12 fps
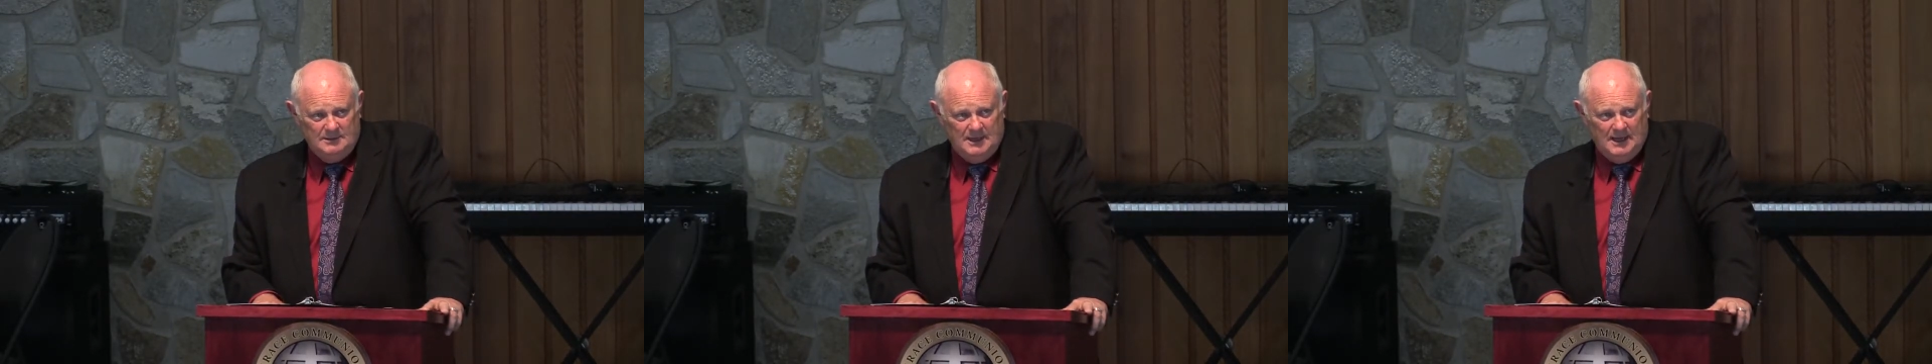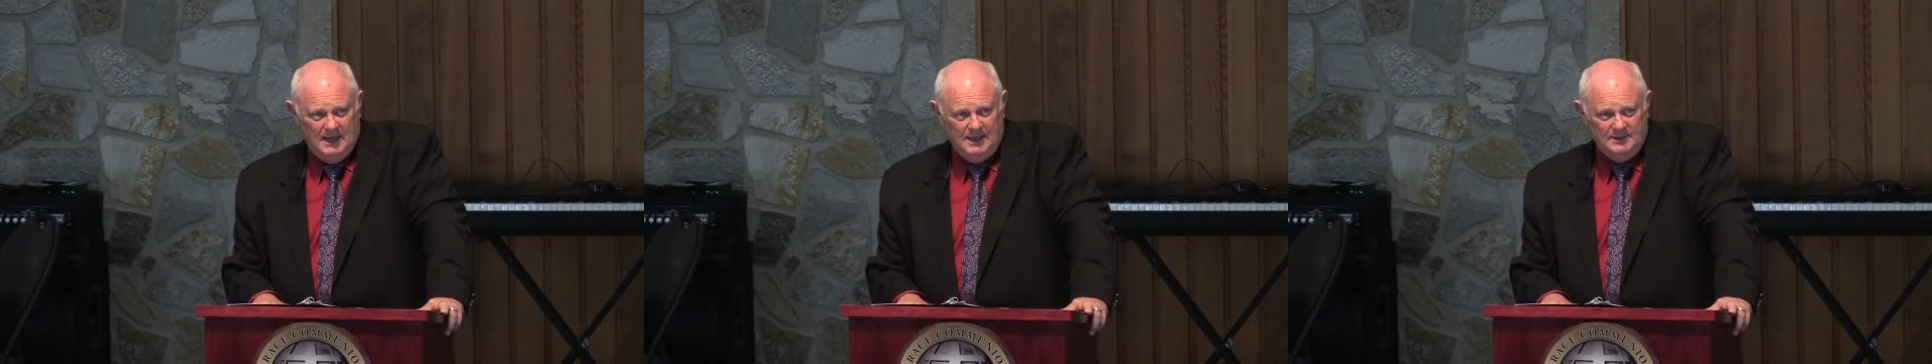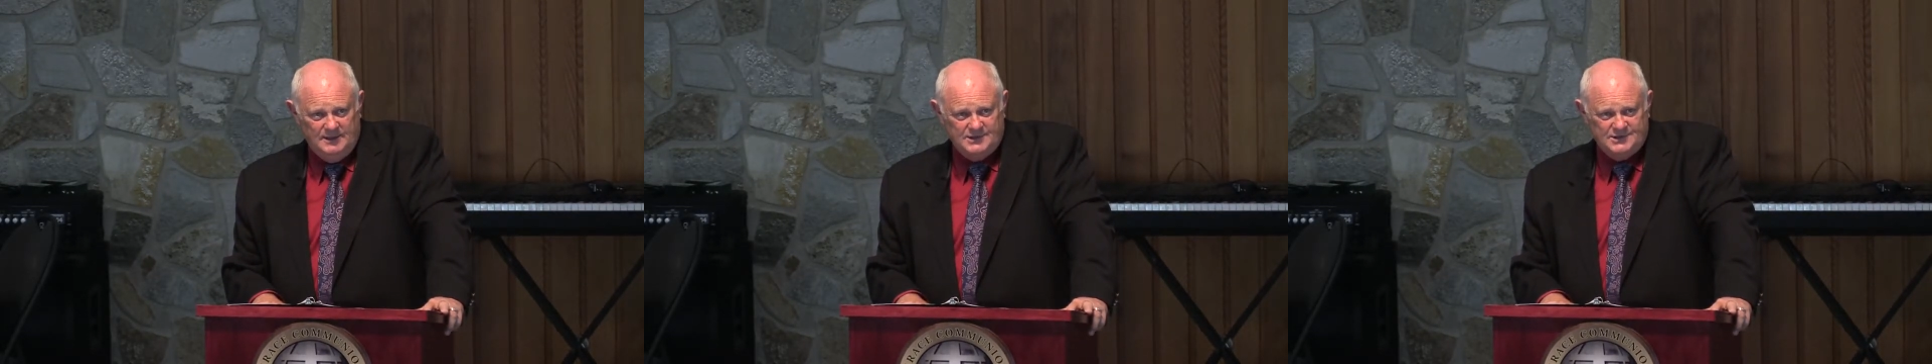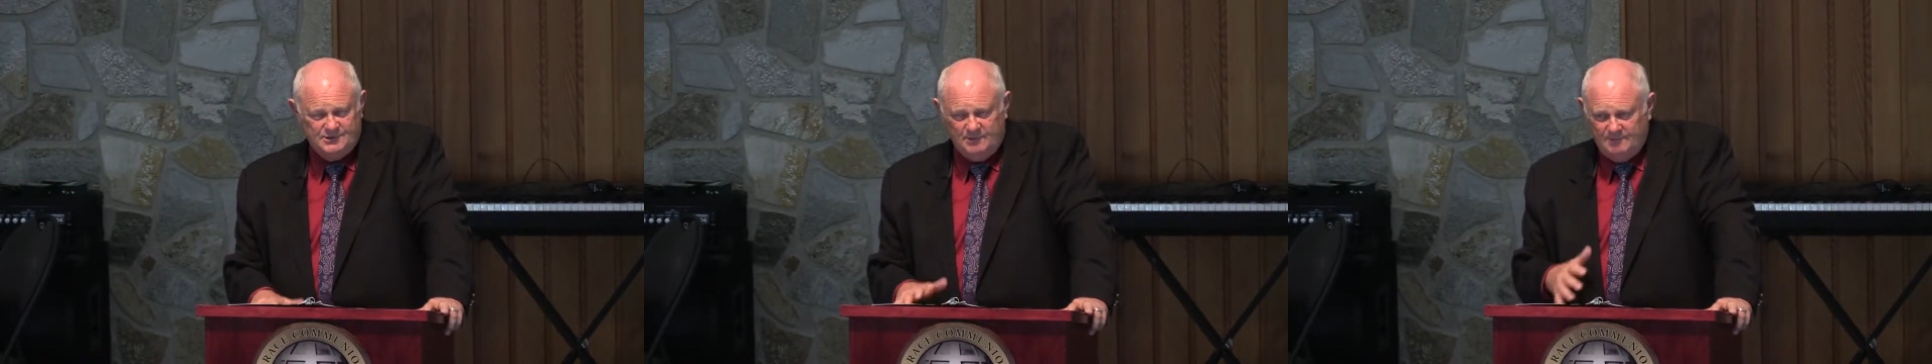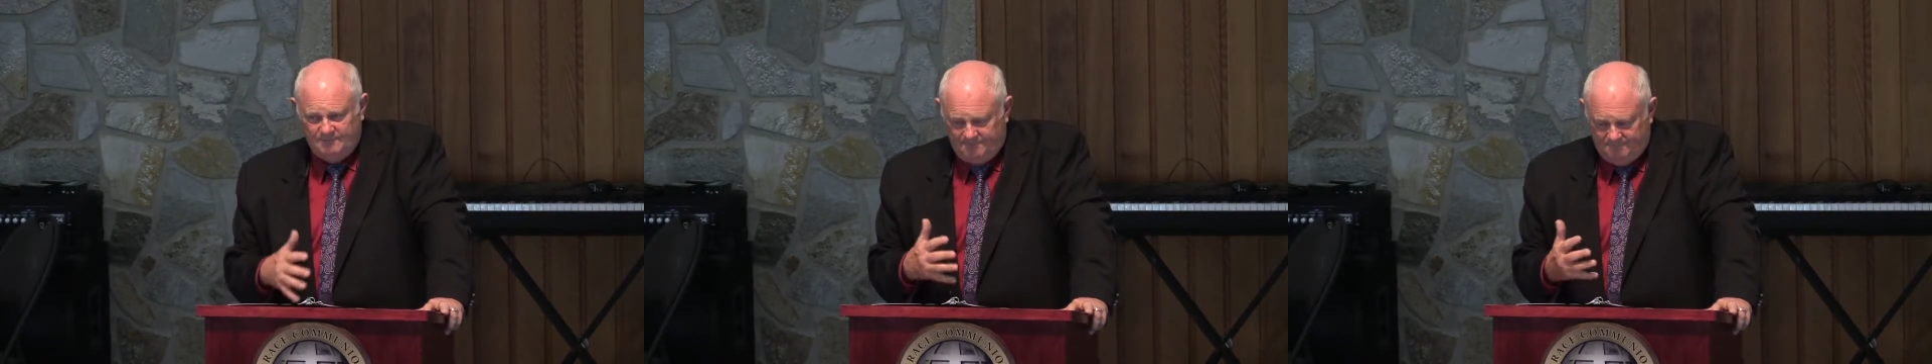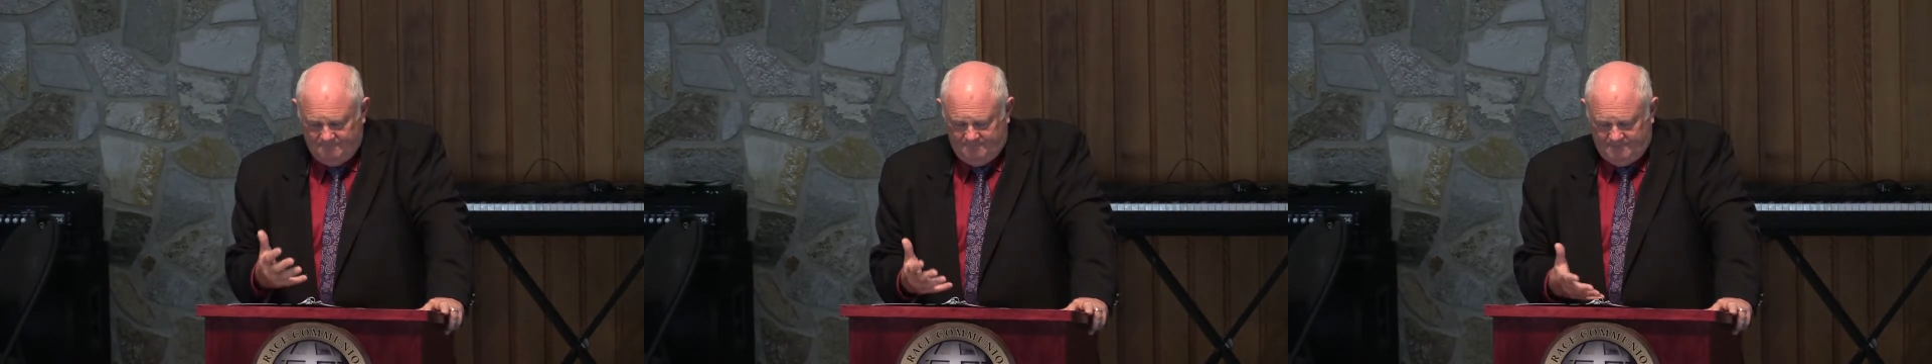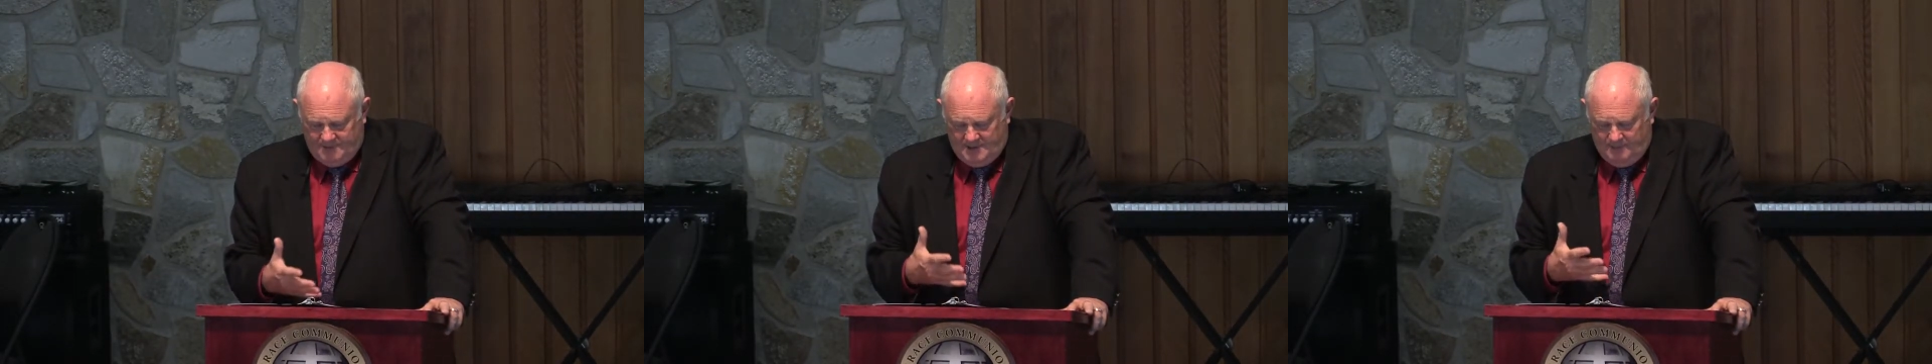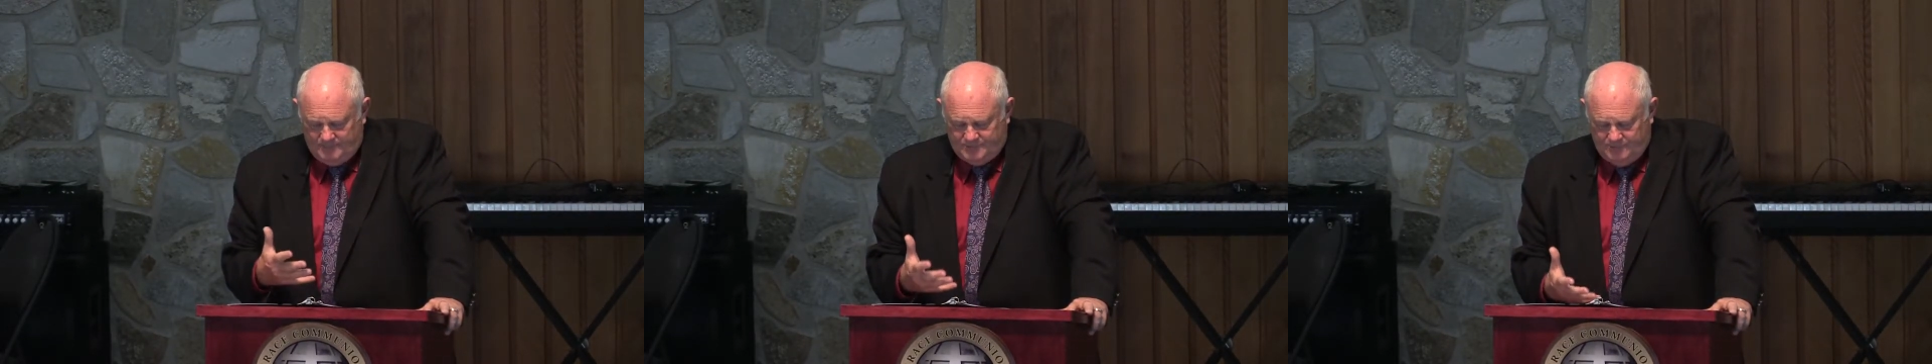And this sort of
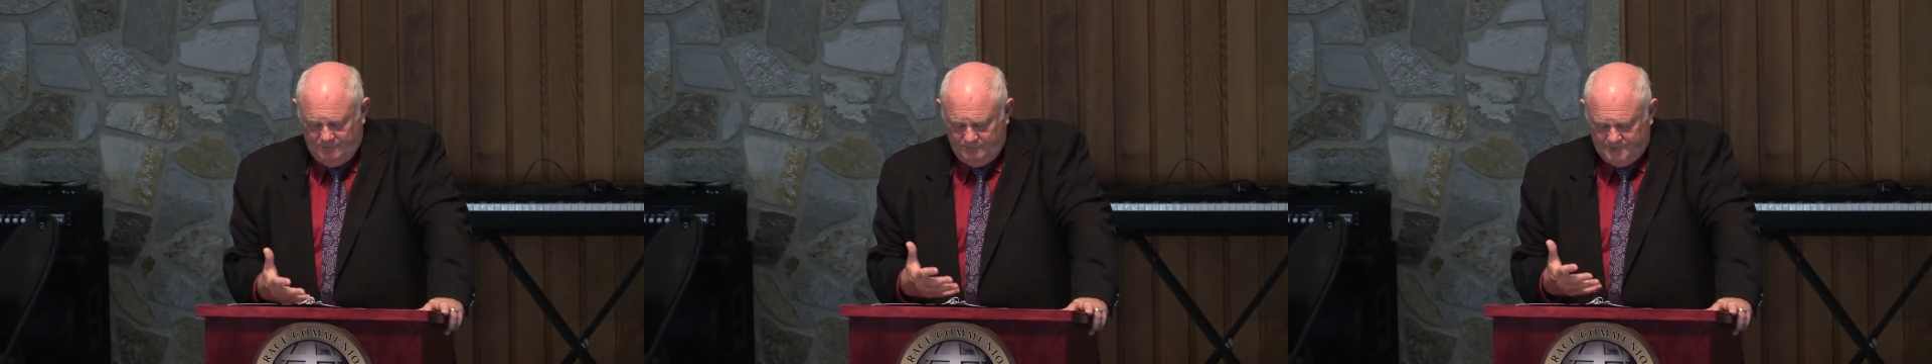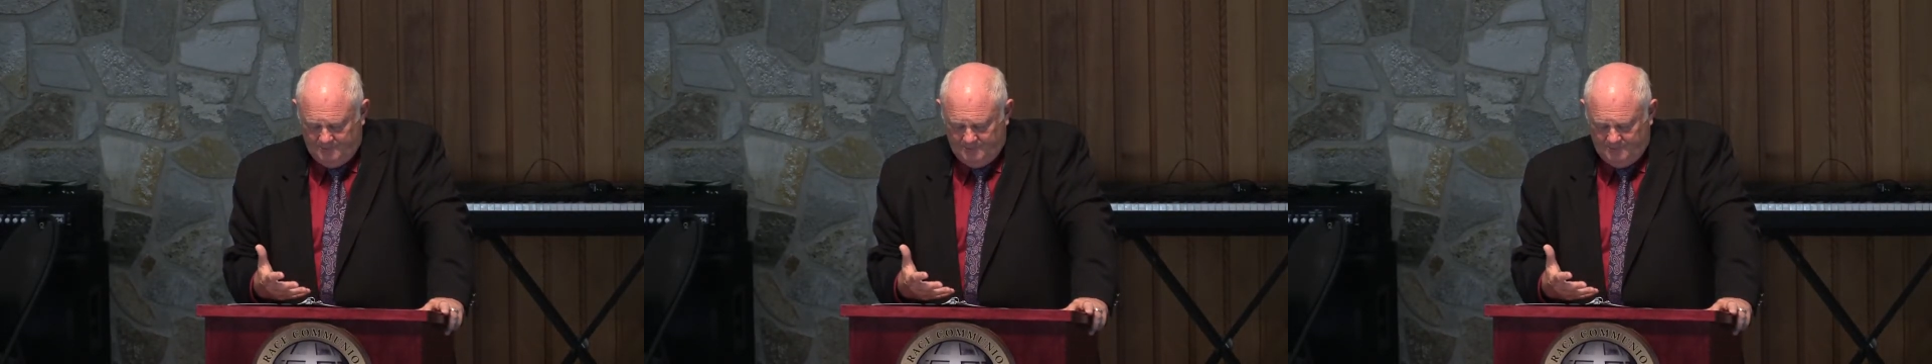comes through.